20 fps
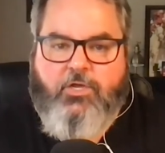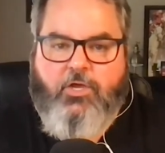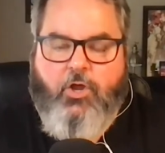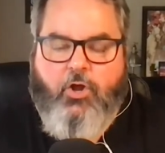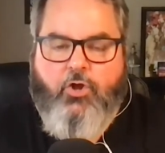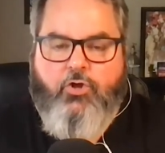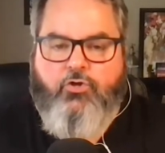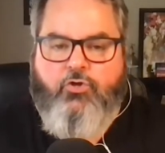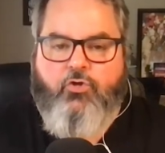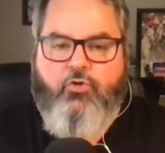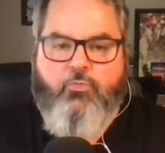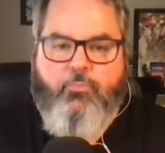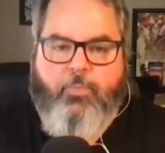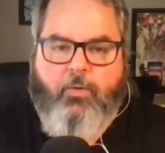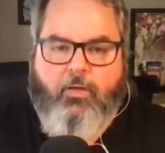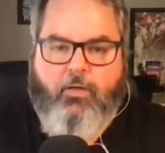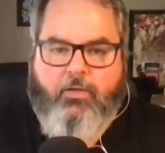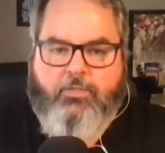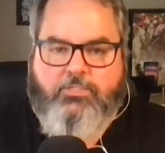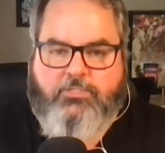Her new
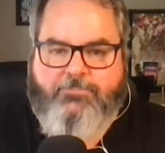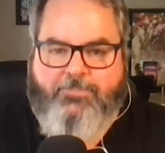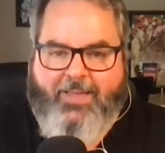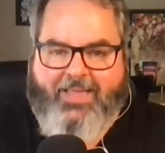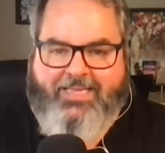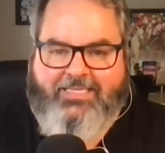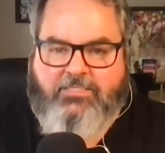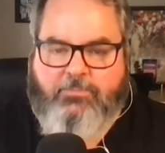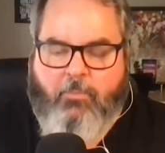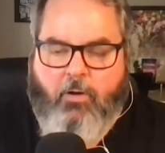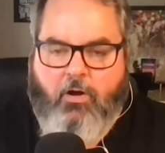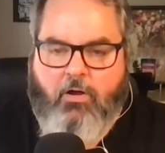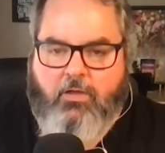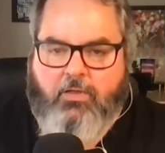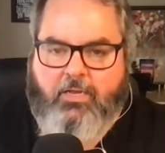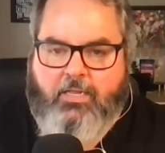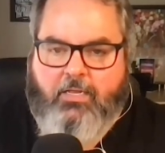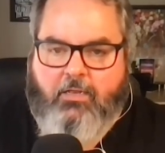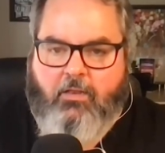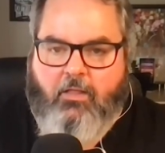book, Space
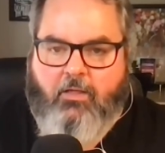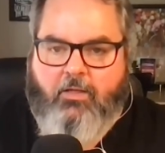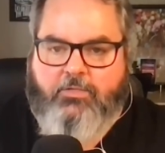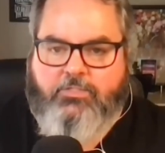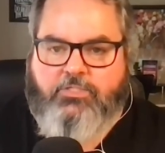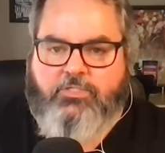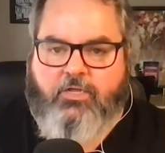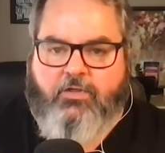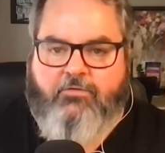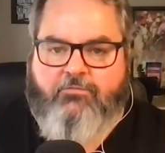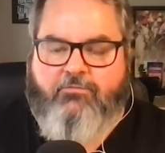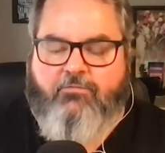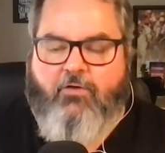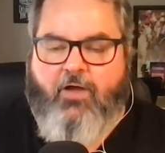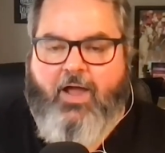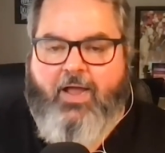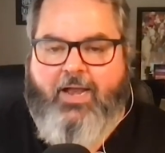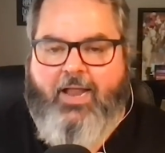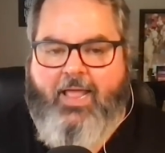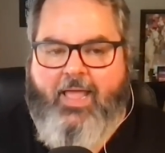Marketing, launched on
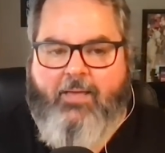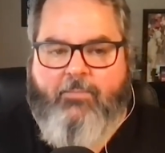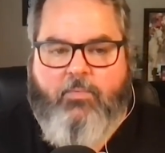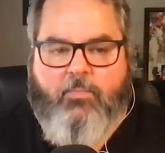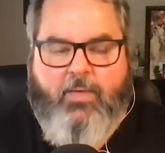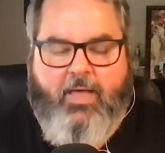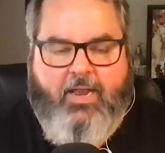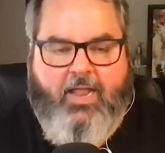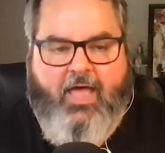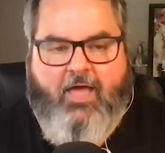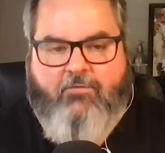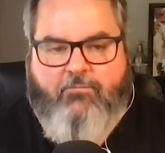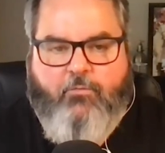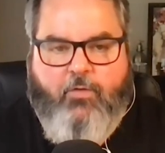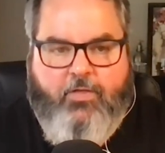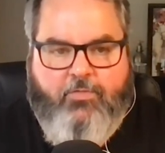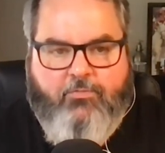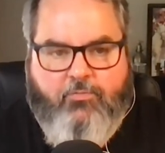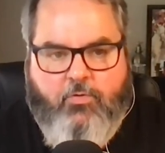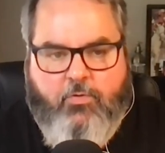Friday. I'm about
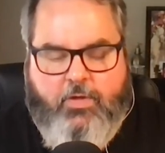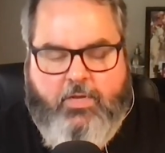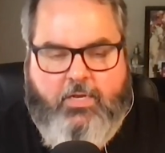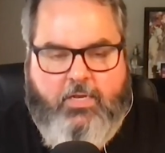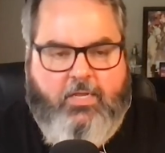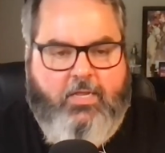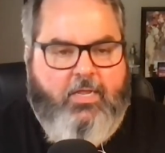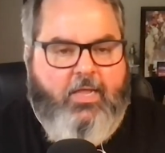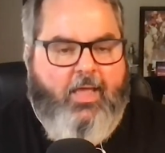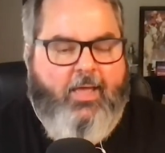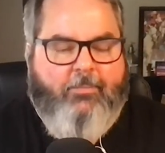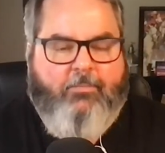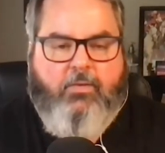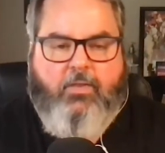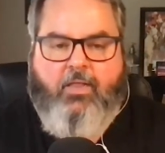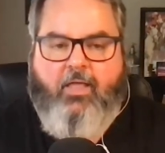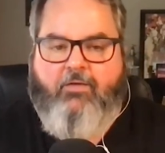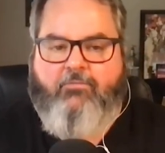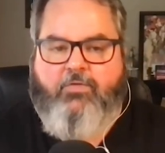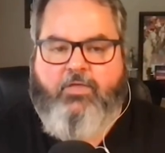halfway through it. I'm
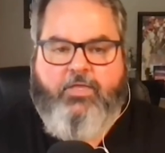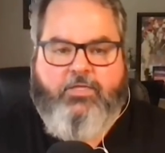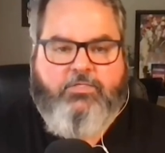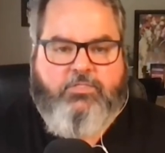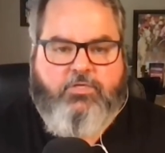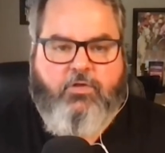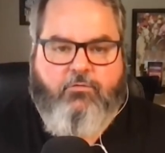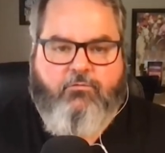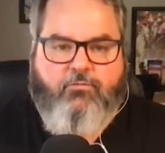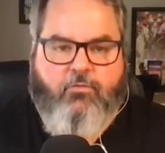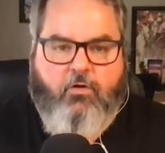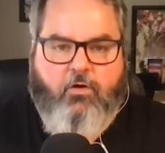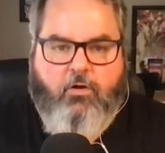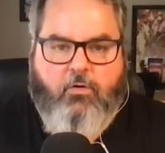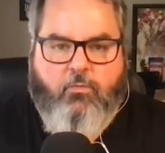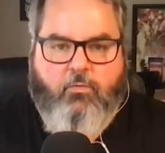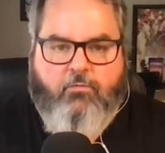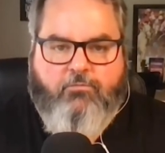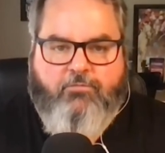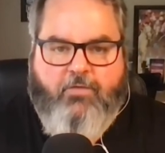loving it so far.
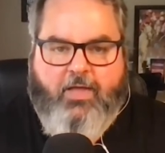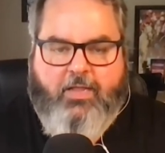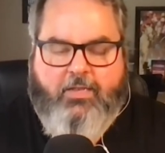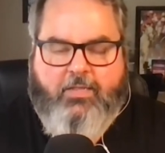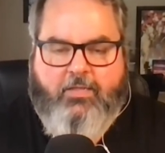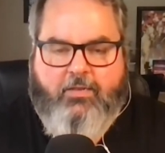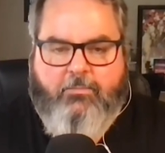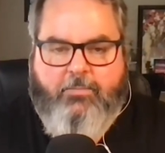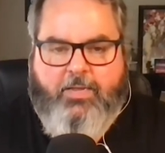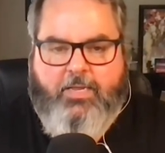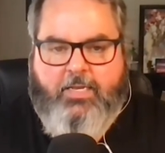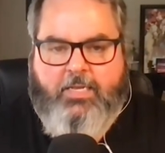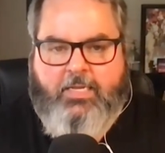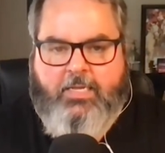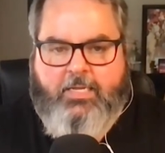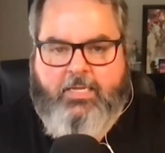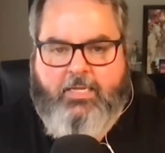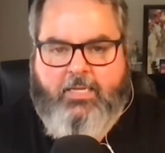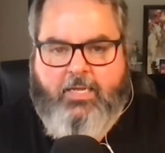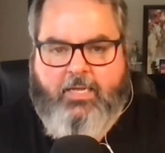We're finally going to meet
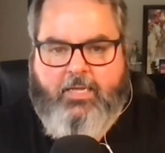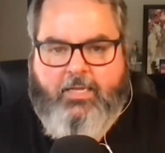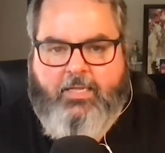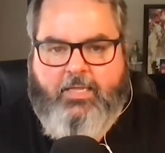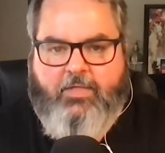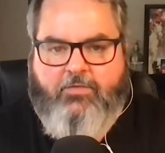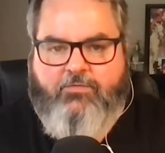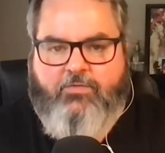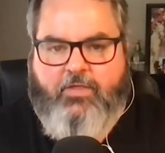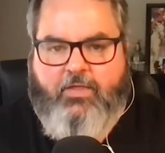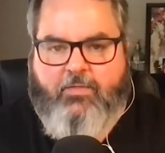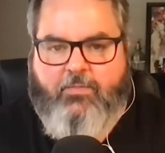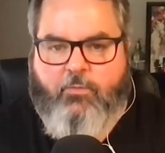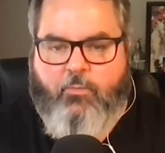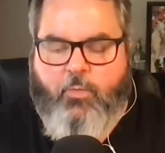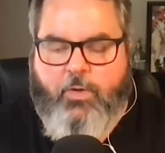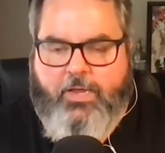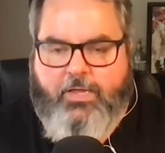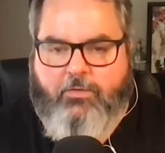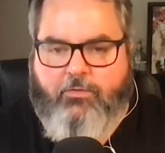uh, Izzy in the
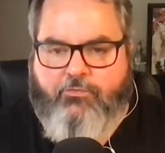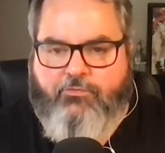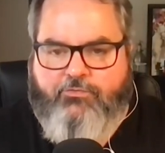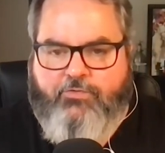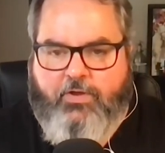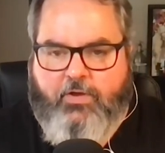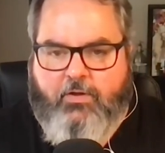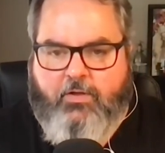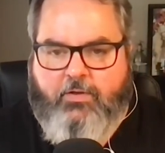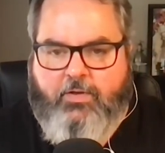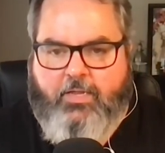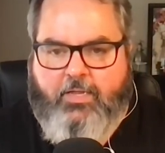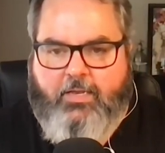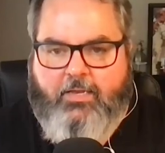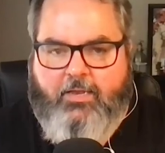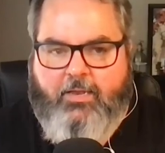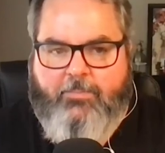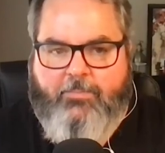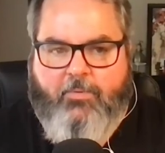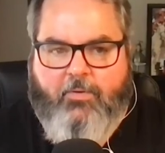reels here on Digging
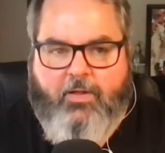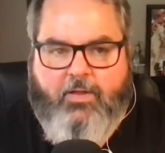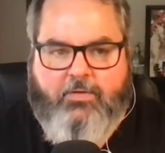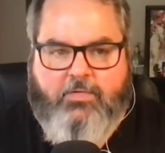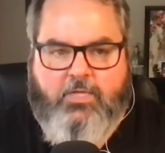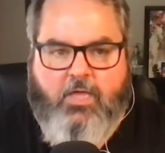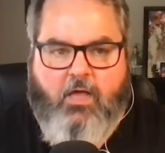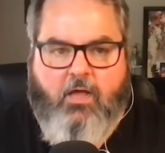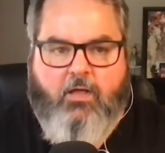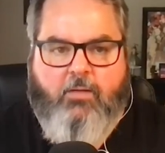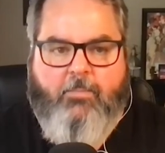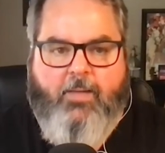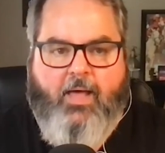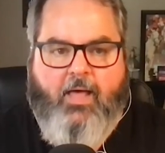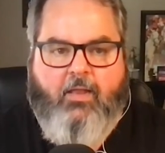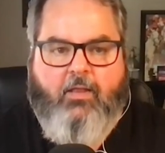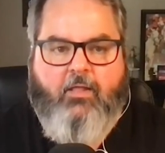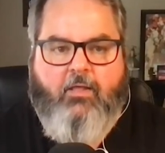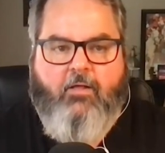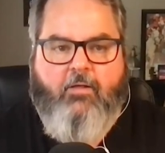Deeper and talk
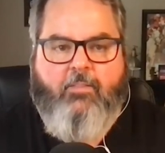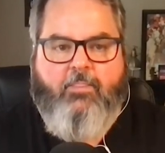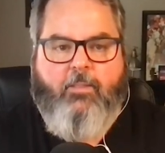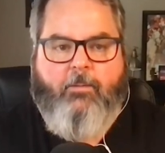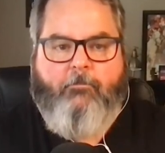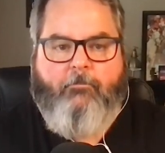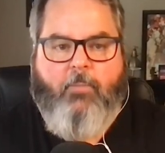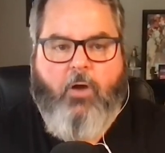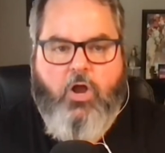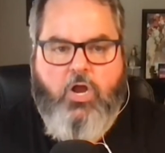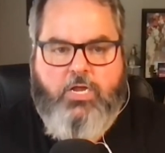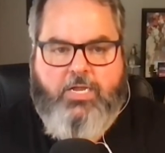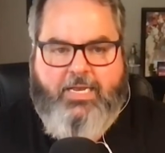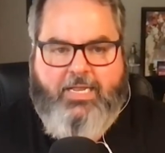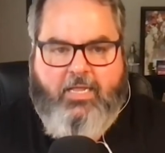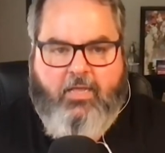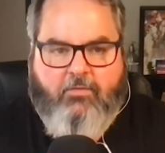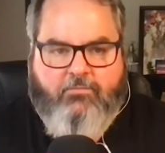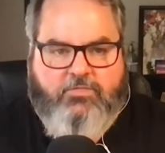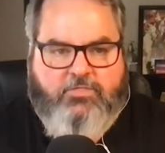about the
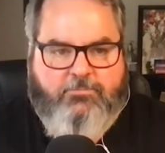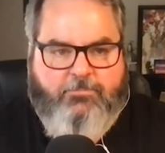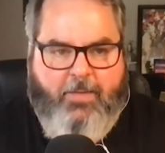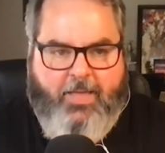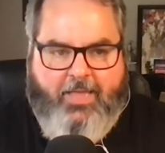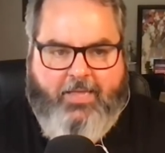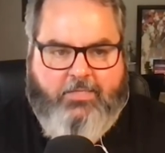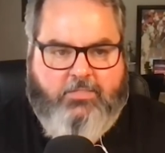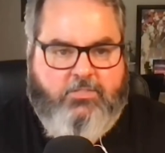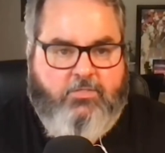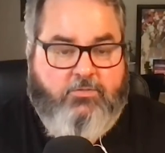marketing of space.